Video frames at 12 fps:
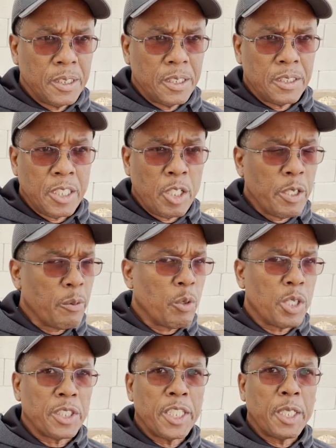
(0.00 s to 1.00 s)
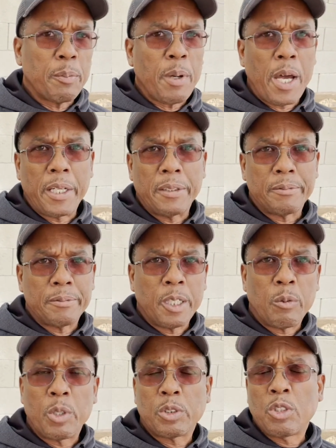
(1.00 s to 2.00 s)
They don't even want to think about it. They
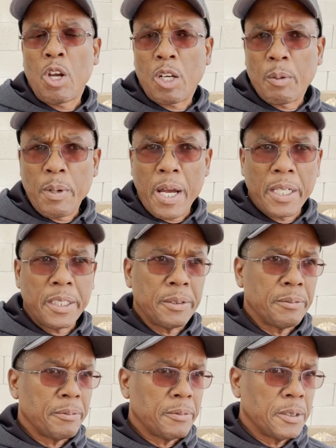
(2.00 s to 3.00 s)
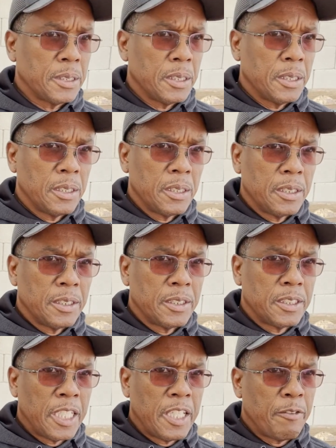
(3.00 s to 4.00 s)
don't want to talk about it.
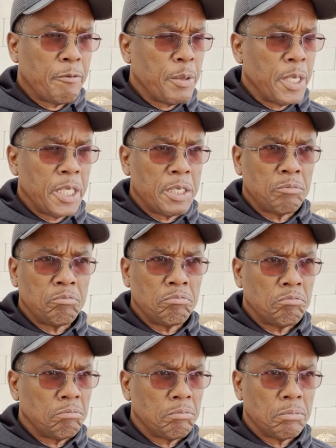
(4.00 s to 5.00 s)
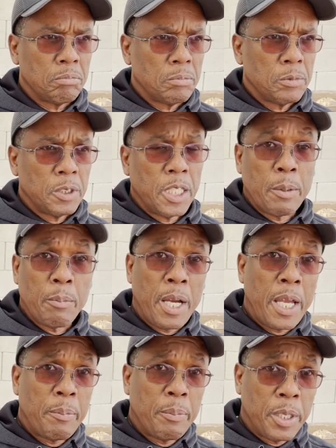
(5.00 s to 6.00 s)
They've been, in my
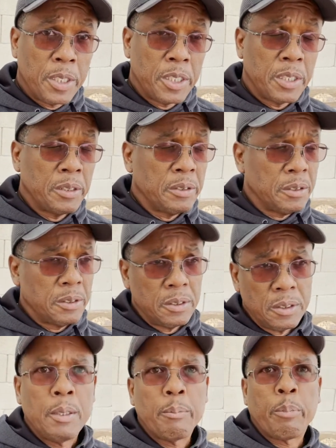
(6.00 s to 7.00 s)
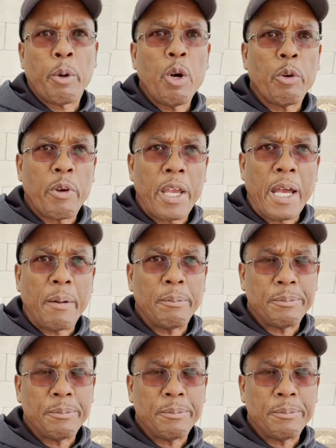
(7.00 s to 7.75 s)
opinion, programmed.